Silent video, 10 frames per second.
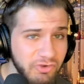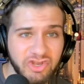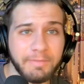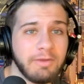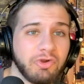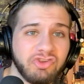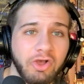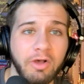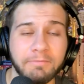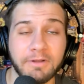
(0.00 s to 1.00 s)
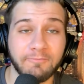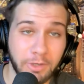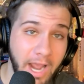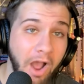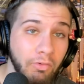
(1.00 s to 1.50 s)
to be resolved for
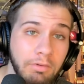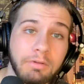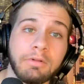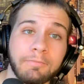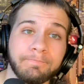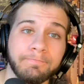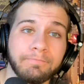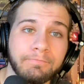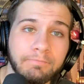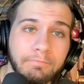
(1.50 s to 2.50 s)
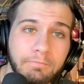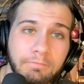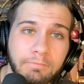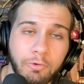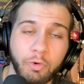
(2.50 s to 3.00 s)
now,
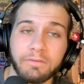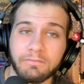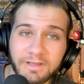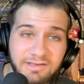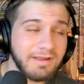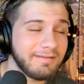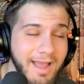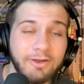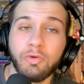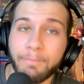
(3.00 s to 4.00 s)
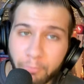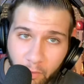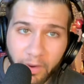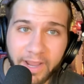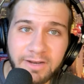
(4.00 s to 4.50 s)
or at least it's gotten to a
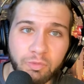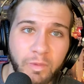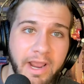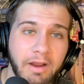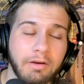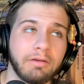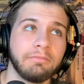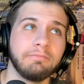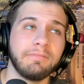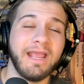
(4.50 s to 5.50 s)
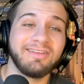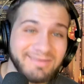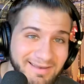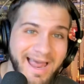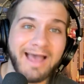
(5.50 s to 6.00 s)
point where it's
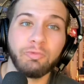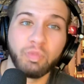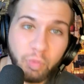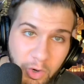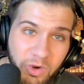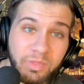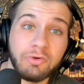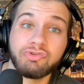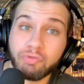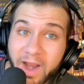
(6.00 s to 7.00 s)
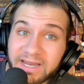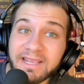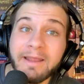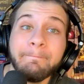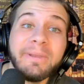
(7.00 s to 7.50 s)
not worth trading
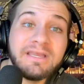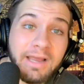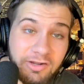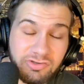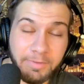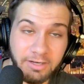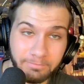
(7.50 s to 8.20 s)
him because of it.